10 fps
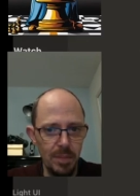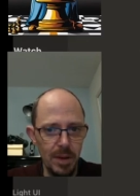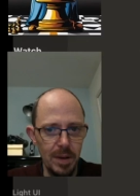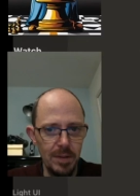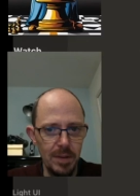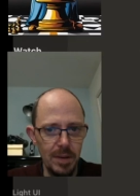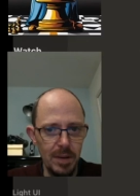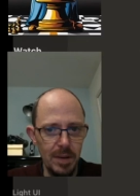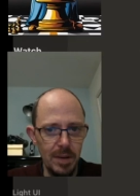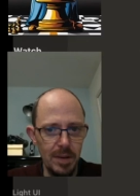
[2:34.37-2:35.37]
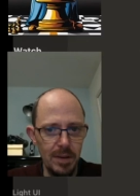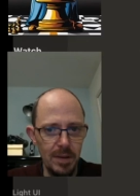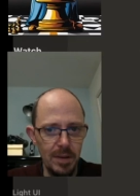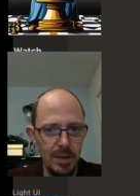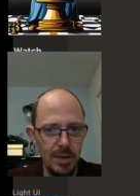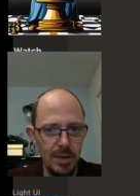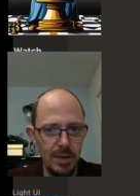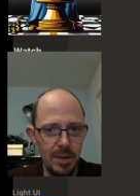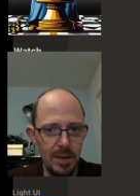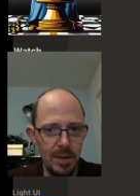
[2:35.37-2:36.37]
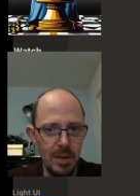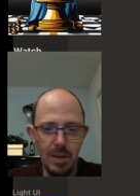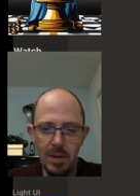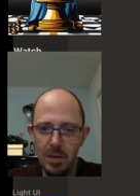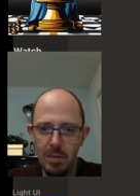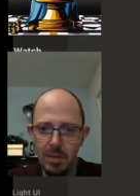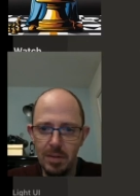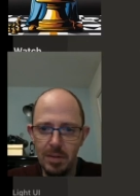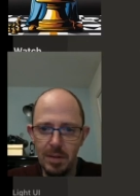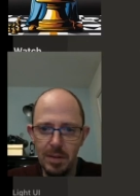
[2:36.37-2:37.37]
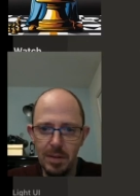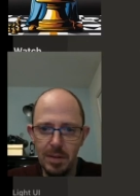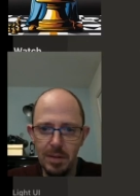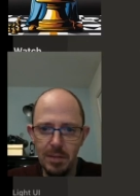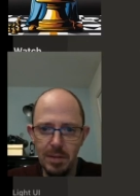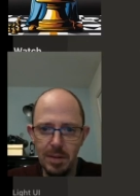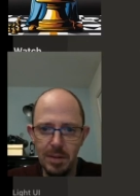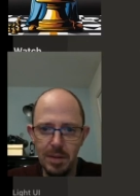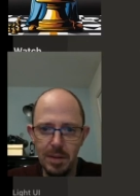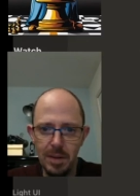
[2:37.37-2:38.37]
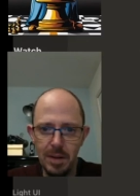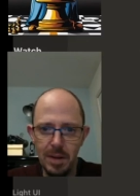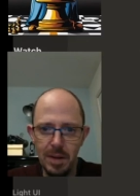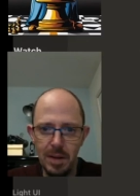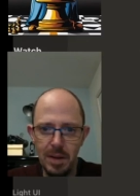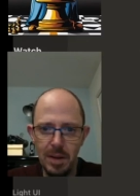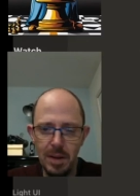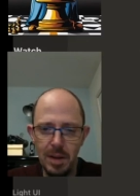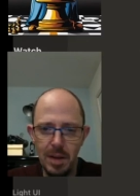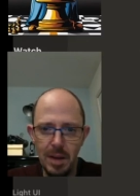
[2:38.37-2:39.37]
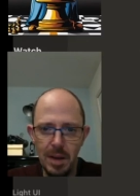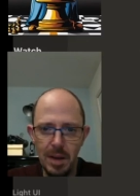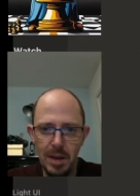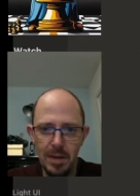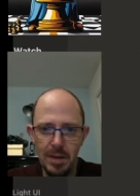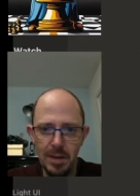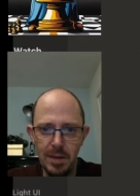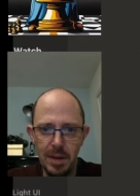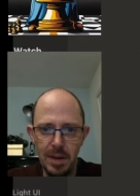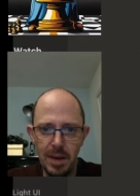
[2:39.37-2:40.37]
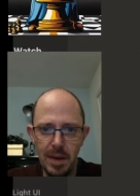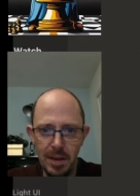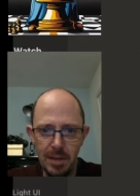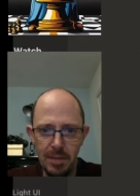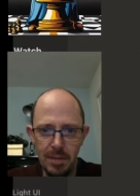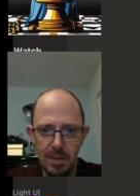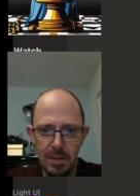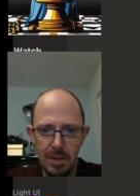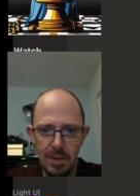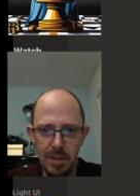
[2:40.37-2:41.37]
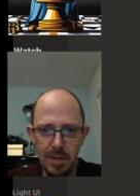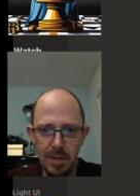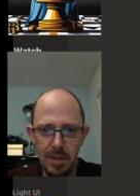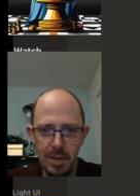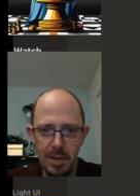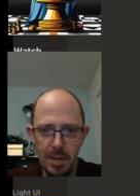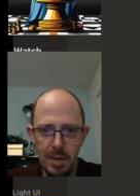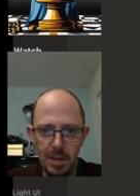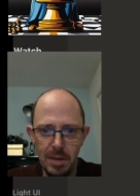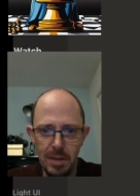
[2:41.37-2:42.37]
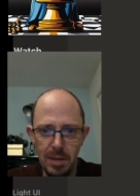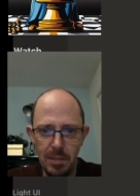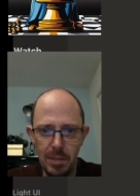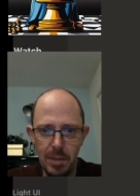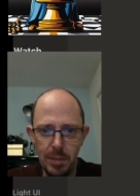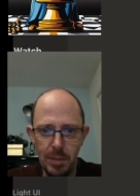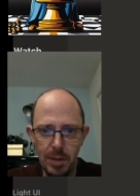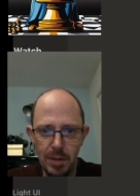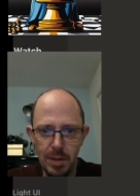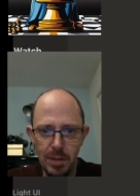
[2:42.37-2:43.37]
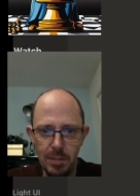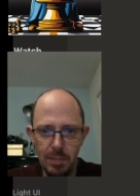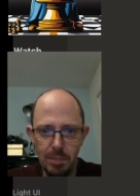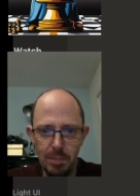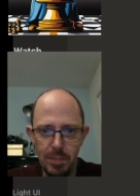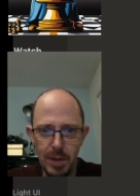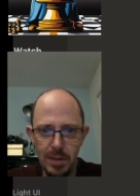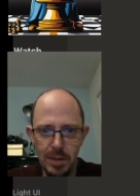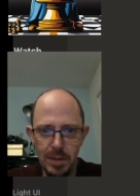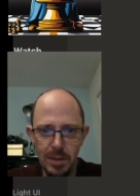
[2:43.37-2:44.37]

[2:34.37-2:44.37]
I take, he takes. Well, actually, if I take, then he takes, I can get his rook. That maybe works out better.